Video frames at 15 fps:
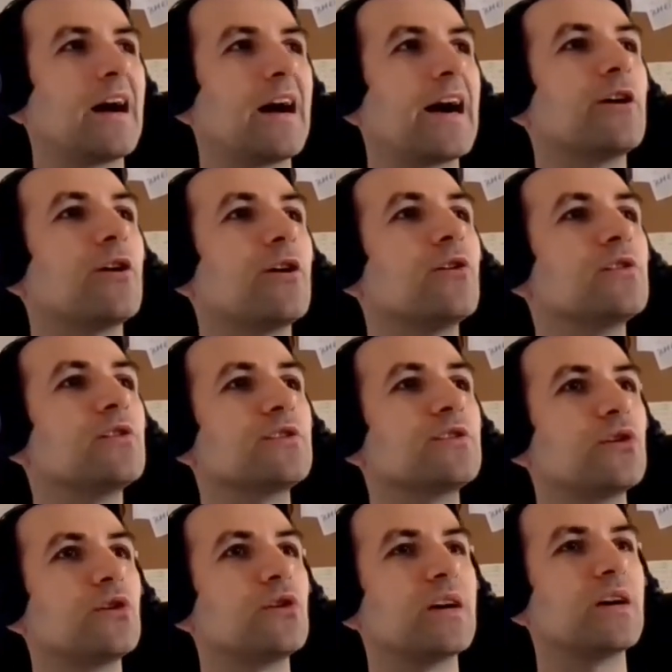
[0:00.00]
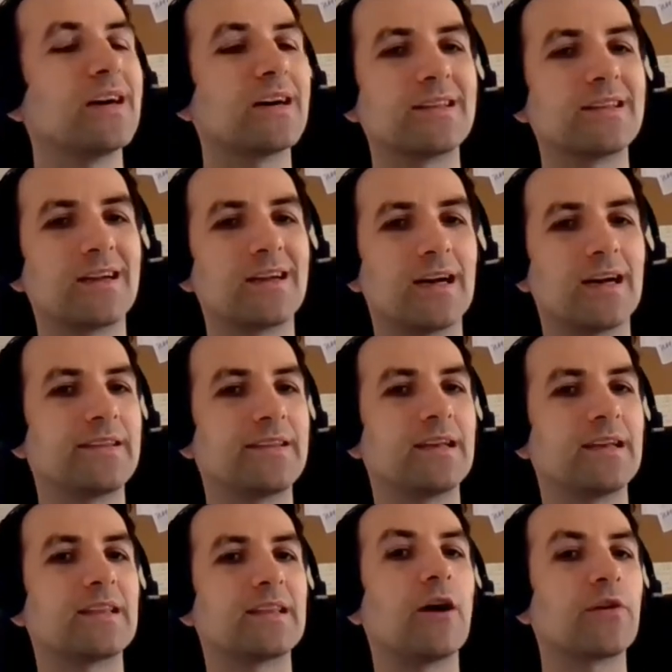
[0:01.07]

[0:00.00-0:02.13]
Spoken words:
I also heard a lot that